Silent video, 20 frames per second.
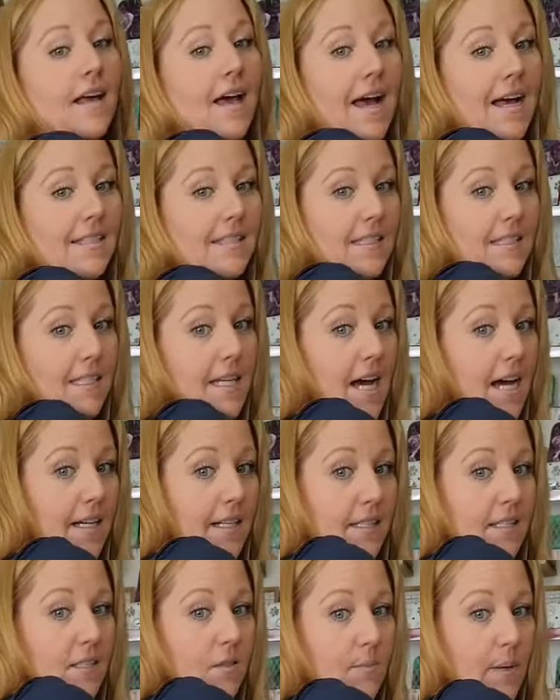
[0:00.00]
Has a
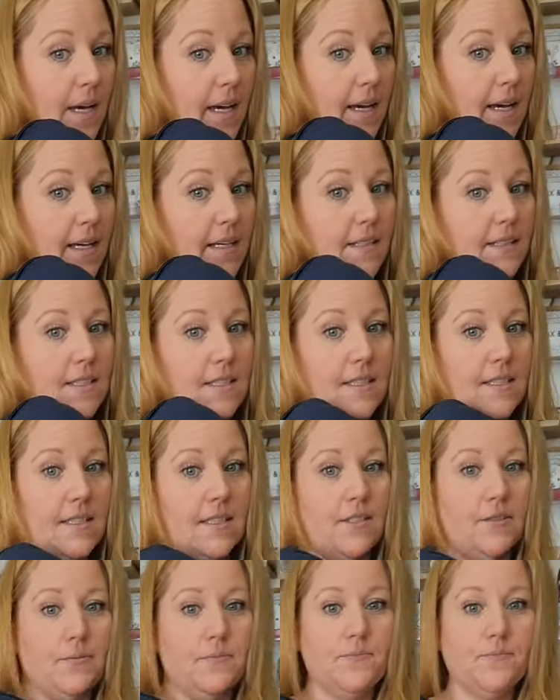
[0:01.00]
ton of
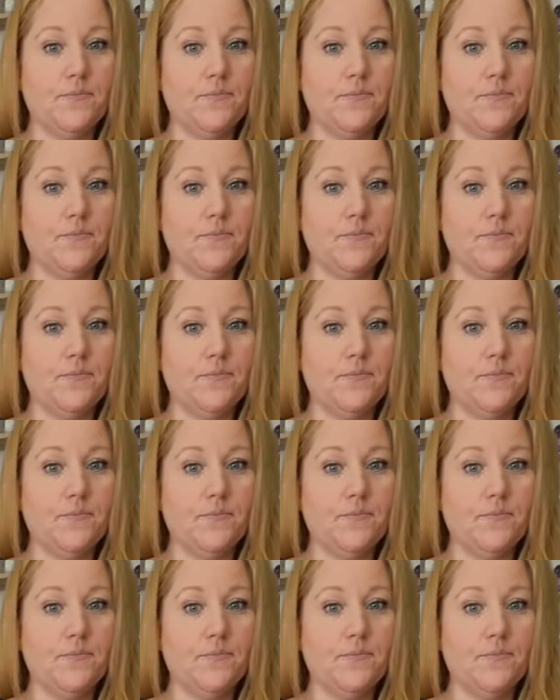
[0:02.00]
space.